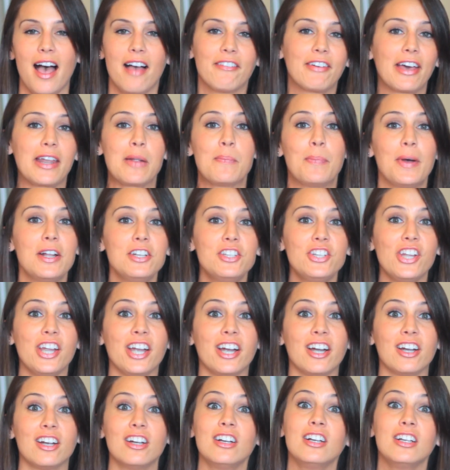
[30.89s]
I've got a bunch
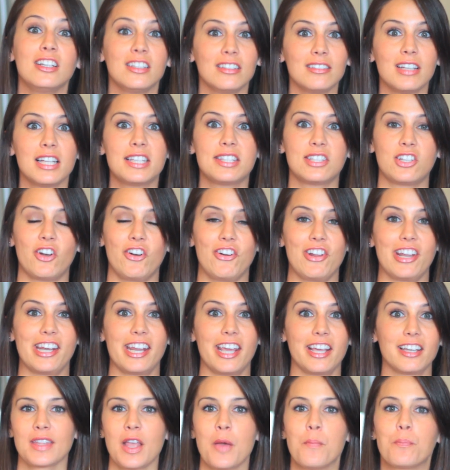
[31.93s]
here, let's start
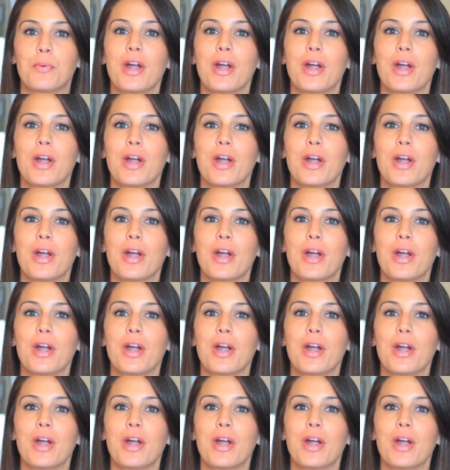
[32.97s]
eating.